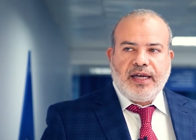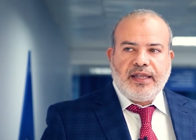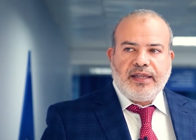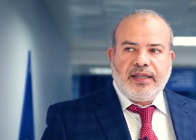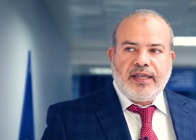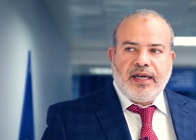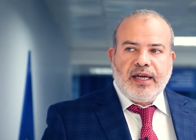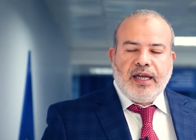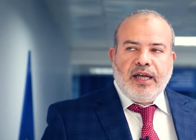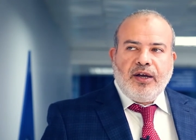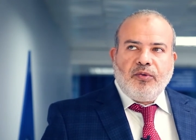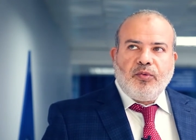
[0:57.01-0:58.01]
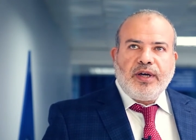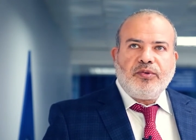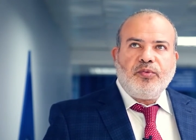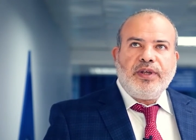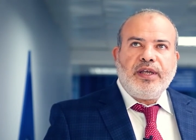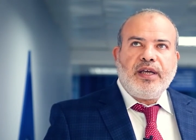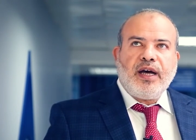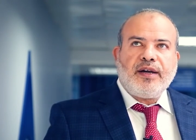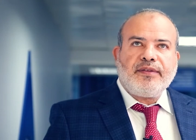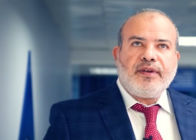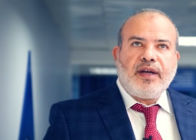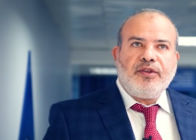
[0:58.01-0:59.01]
And what we
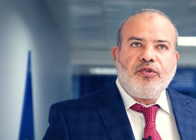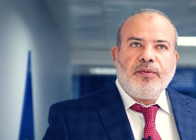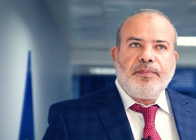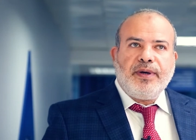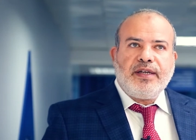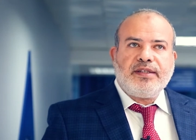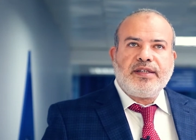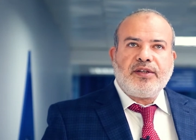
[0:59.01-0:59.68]
are trying to build,